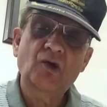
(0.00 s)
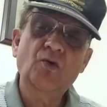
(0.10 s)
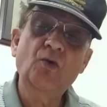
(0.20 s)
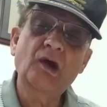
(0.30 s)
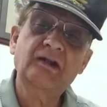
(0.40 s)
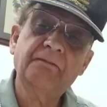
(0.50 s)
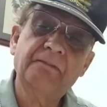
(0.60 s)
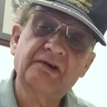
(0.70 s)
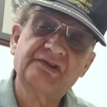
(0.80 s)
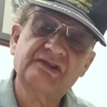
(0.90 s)
Who are the
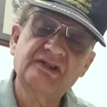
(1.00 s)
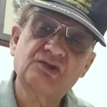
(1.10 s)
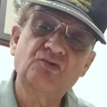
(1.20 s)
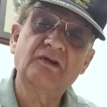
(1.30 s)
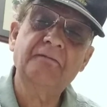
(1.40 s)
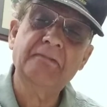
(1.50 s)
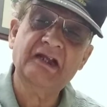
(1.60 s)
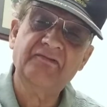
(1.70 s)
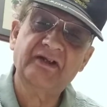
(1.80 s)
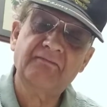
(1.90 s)
persons who will
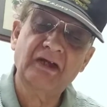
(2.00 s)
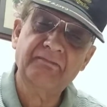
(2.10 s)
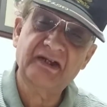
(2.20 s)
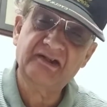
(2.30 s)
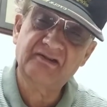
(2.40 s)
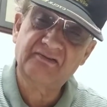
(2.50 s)
benefit by medical